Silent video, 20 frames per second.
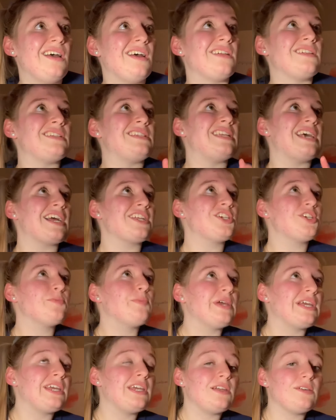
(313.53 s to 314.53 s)
detach your
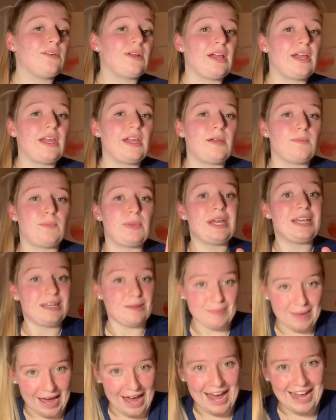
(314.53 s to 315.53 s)

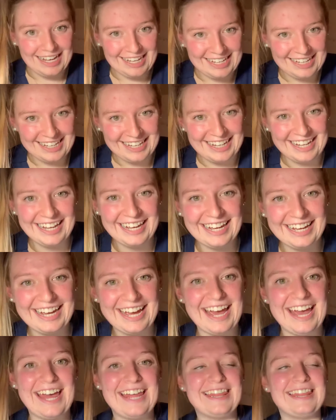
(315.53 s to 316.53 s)
piggyback
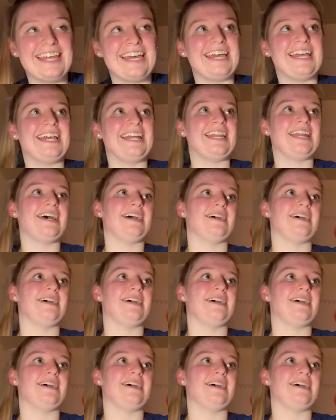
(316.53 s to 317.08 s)
and then